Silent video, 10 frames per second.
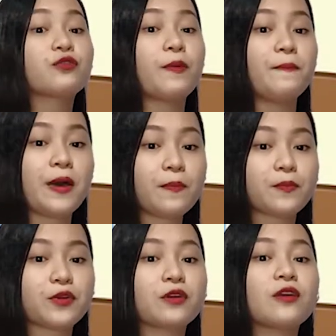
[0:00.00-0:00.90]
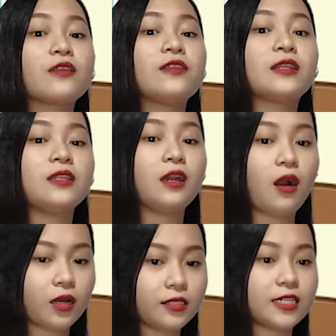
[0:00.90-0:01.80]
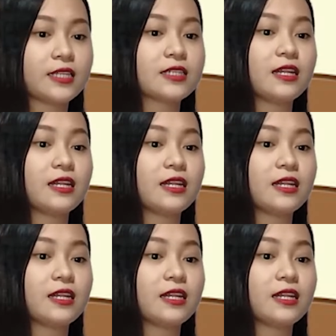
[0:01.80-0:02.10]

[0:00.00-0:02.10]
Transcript: Remember that the audience